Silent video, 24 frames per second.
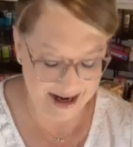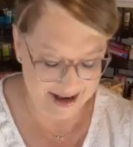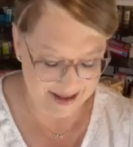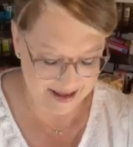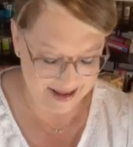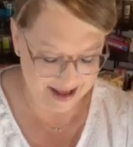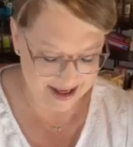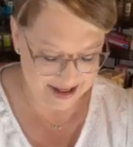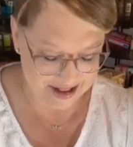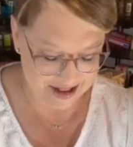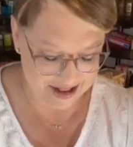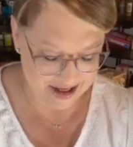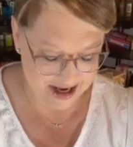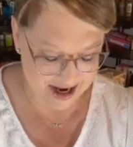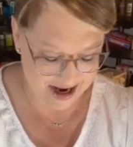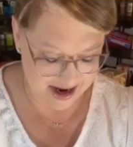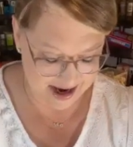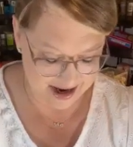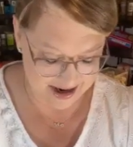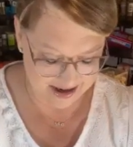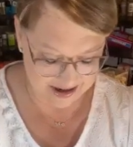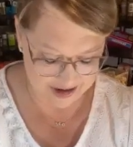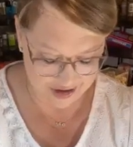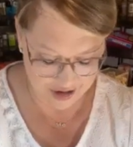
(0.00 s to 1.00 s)
And this
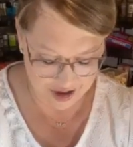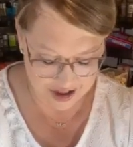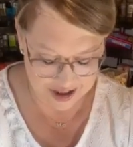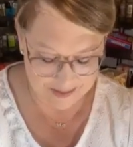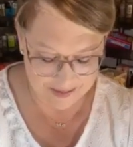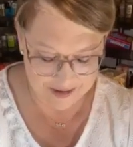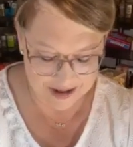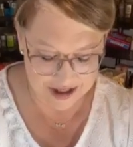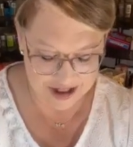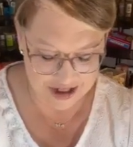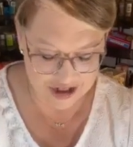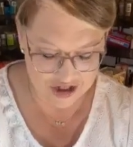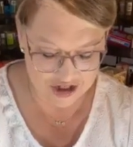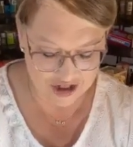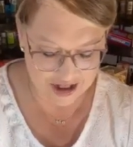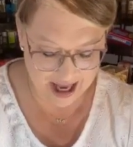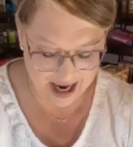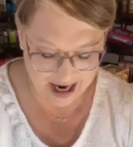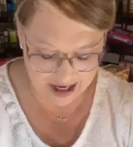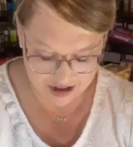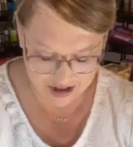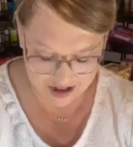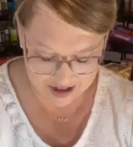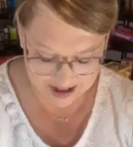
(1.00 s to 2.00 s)
Christmas in
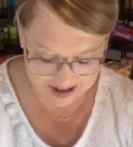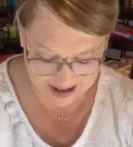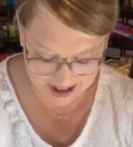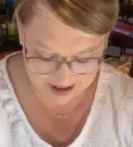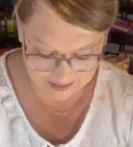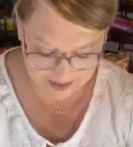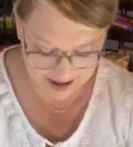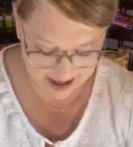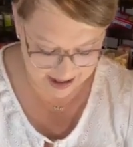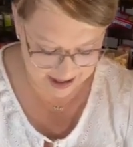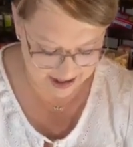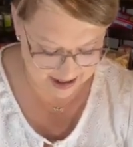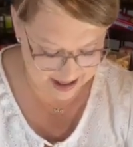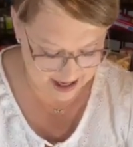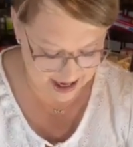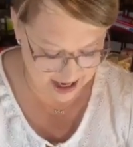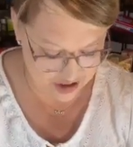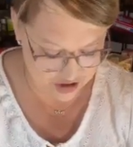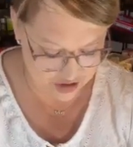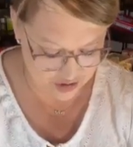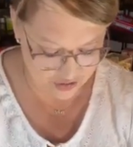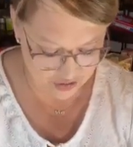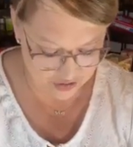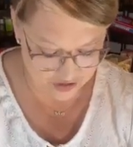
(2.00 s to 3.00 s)
July just seemed like a
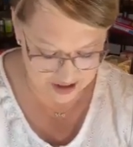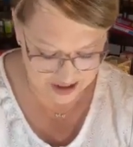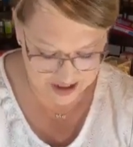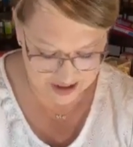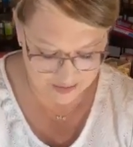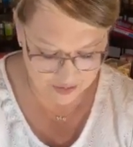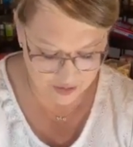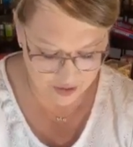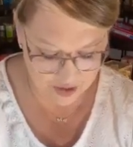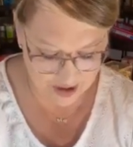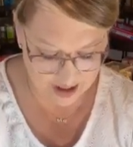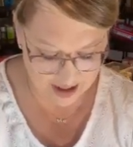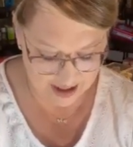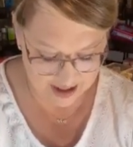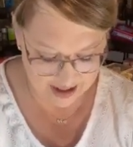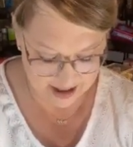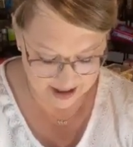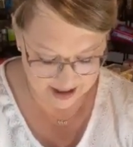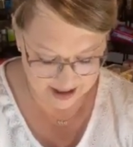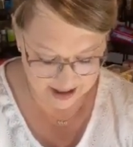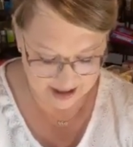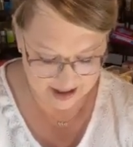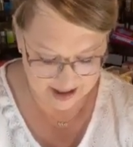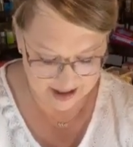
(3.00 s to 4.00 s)
natural this morning.
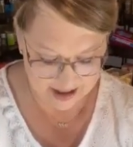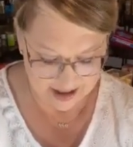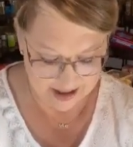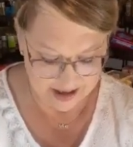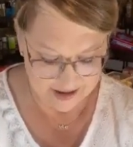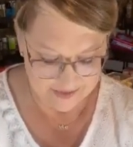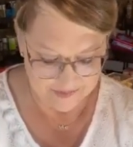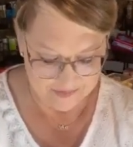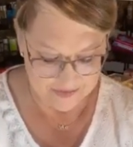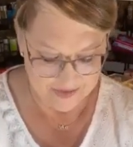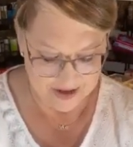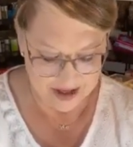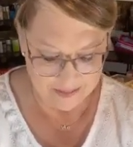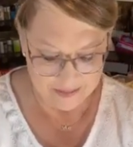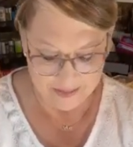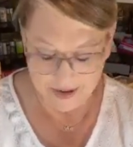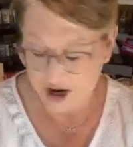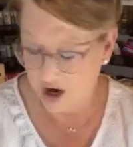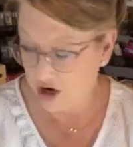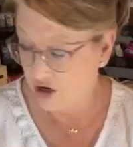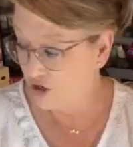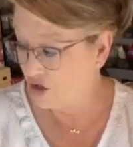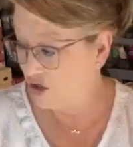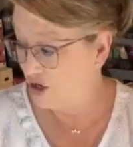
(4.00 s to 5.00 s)

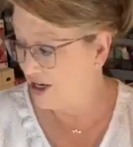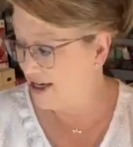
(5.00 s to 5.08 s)
But our